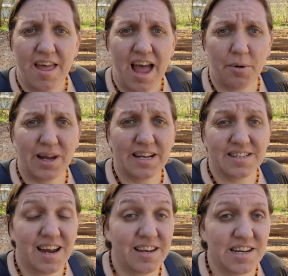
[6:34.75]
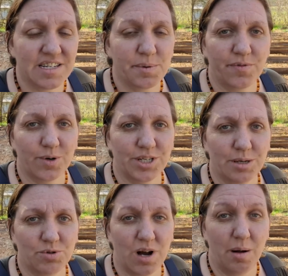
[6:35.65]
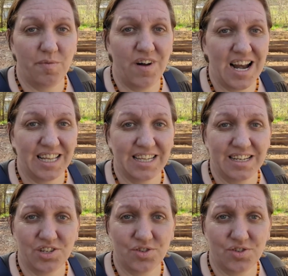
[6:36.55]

I waited 10 years before ChipDrop finally